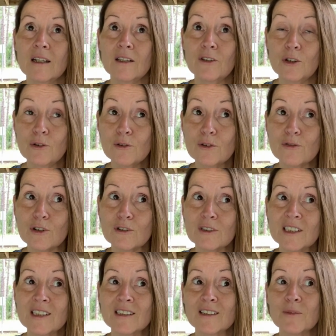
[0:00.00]
in the
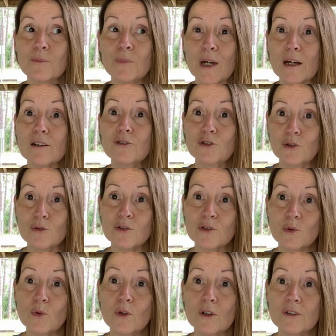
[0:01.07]
universe back to
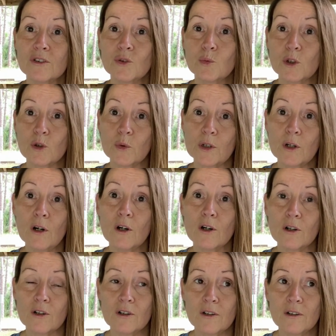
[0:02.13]
source where we
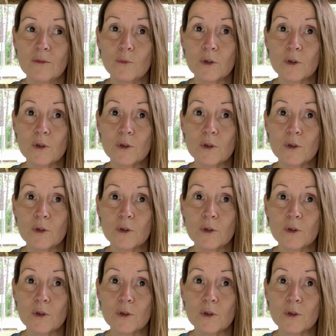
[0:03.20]
are